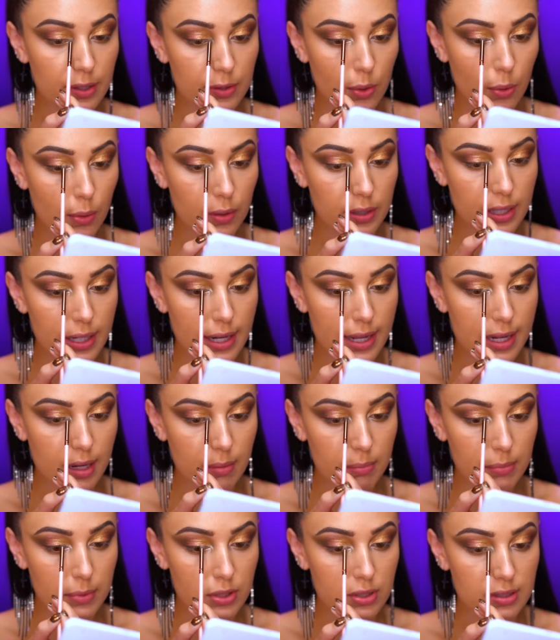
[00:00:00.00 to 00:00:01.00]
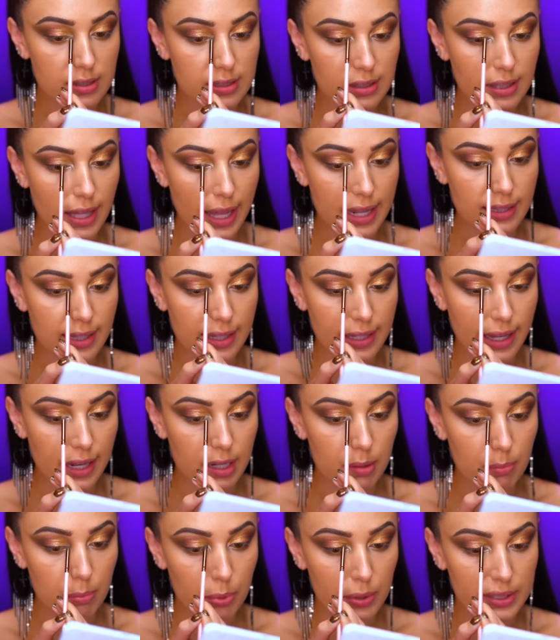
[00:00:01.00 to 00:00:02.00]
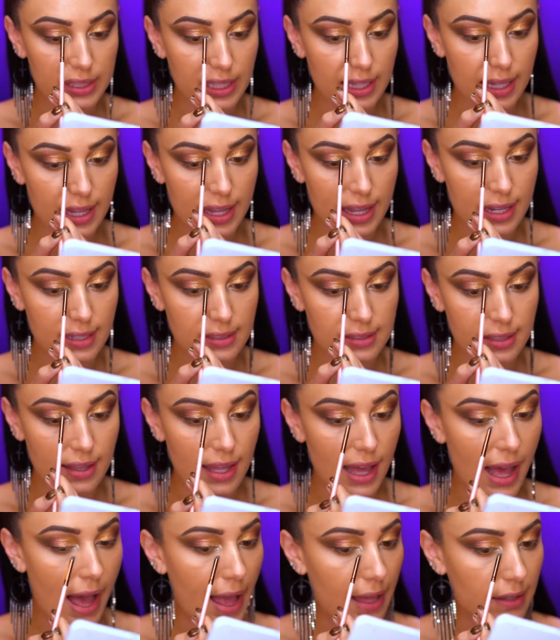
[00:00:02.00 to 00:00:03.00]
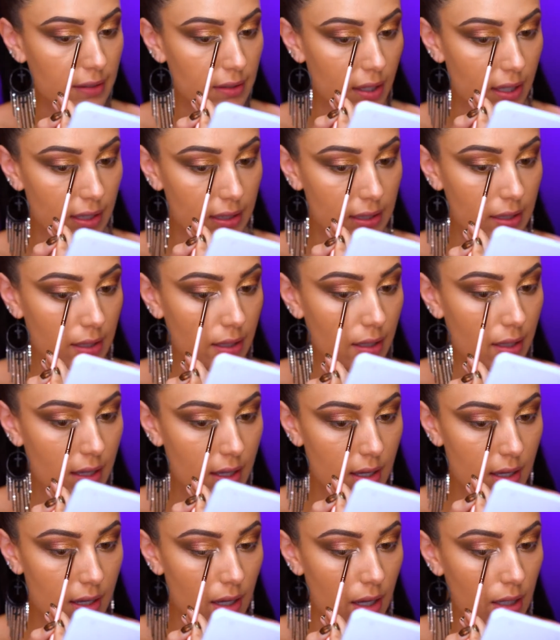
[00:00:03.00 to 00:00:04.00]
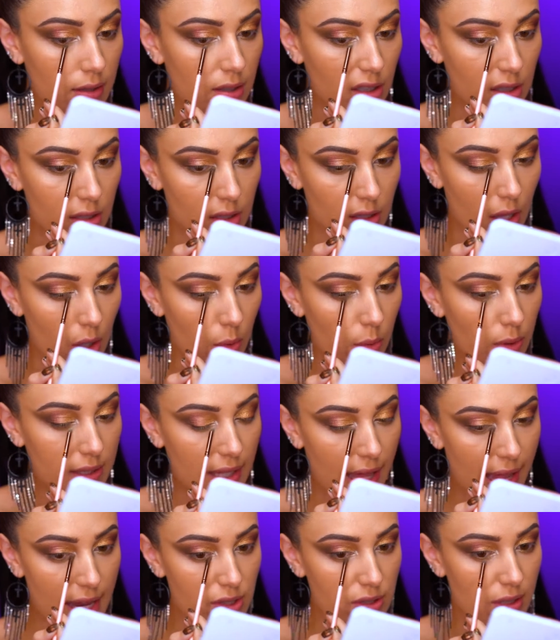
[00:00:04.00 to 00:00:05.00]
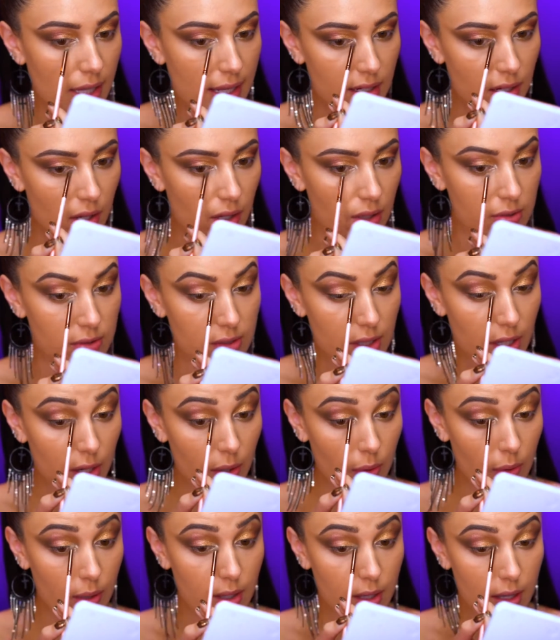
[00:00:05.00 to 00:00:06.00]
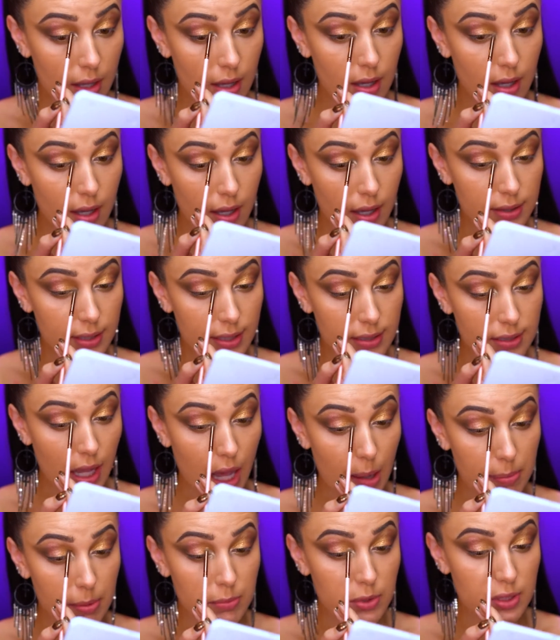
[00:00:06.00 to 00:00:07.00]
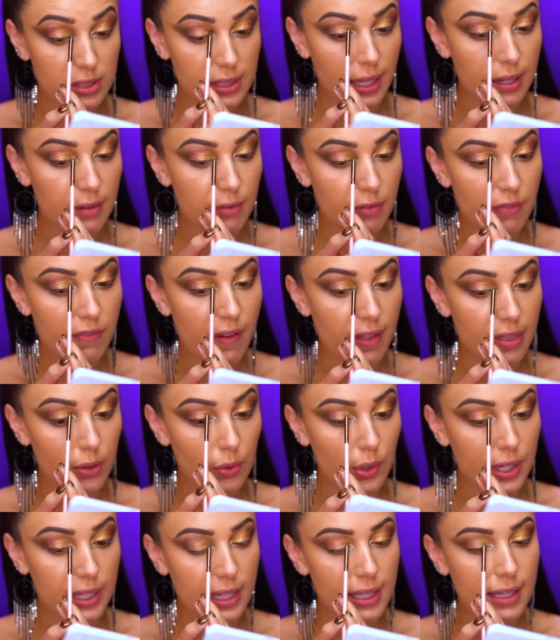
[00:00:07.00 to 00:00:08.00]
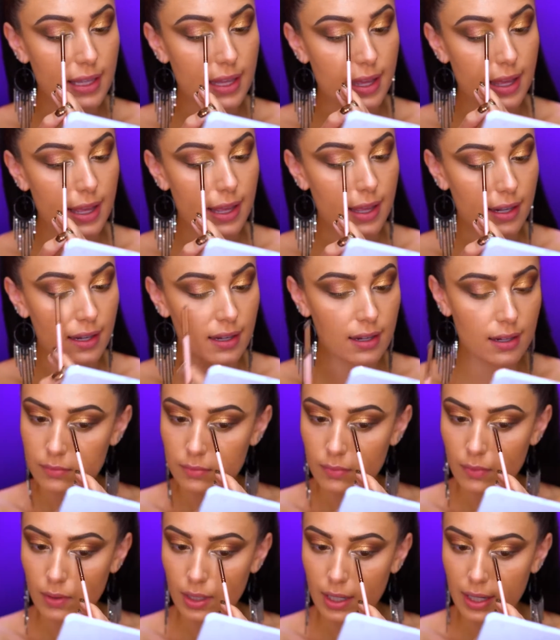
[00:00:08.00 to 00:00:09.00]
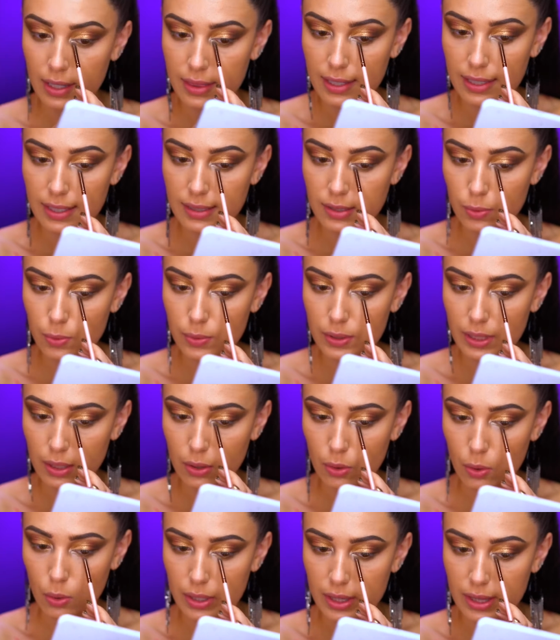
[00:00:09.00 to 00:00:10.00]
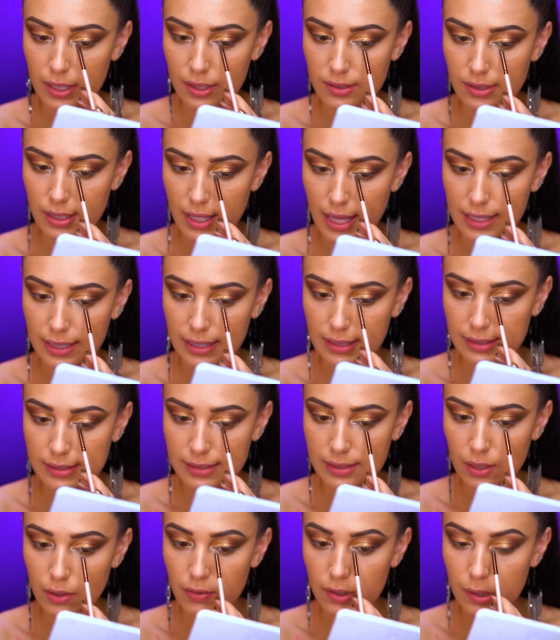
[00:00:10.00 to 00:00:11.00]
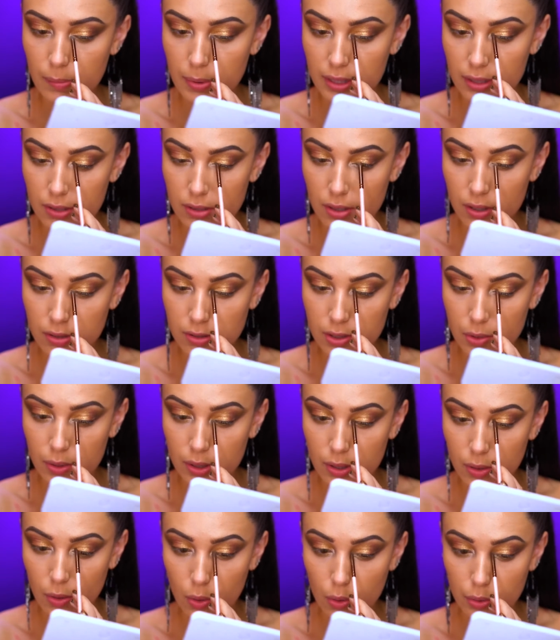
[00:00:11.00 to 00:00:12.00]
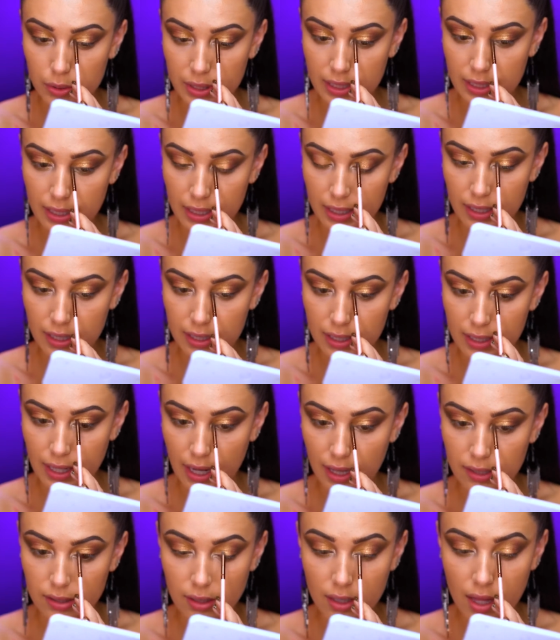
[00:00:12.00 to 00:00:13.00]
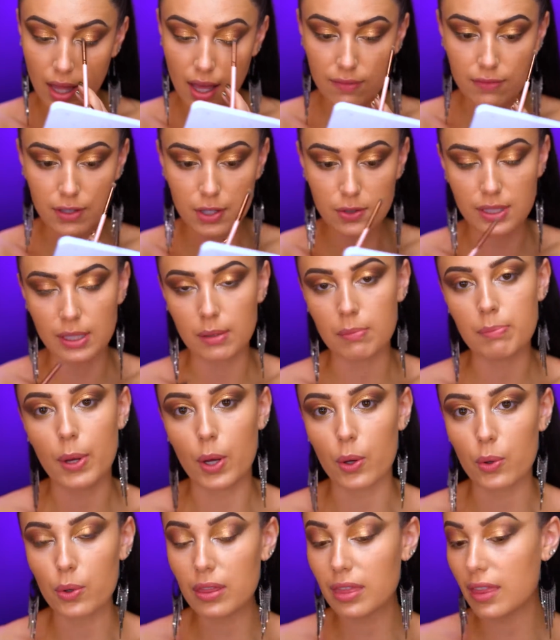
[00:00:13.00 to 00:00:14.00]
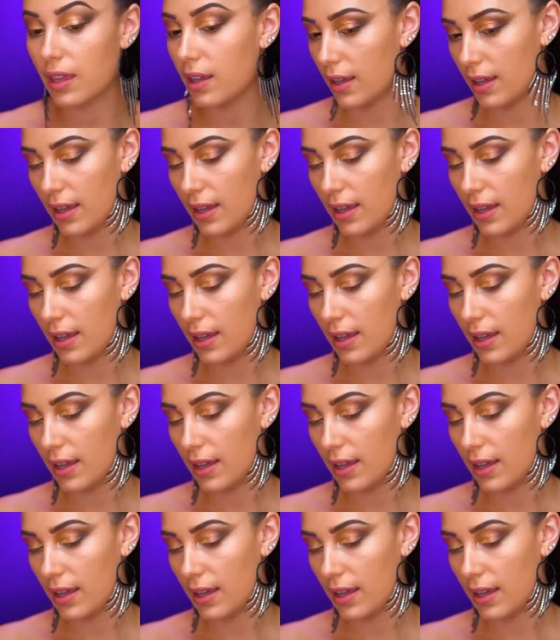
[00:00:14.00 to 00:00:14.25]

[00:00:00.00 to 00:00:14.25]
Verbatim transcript: corner, and I'm just lightly kind of bringing it into the eye look on the lower lash line and also on the top. I'm just kind of feathering it in. I think it's really cool that there's like a silver, but there's also a gold in here, and I love using both.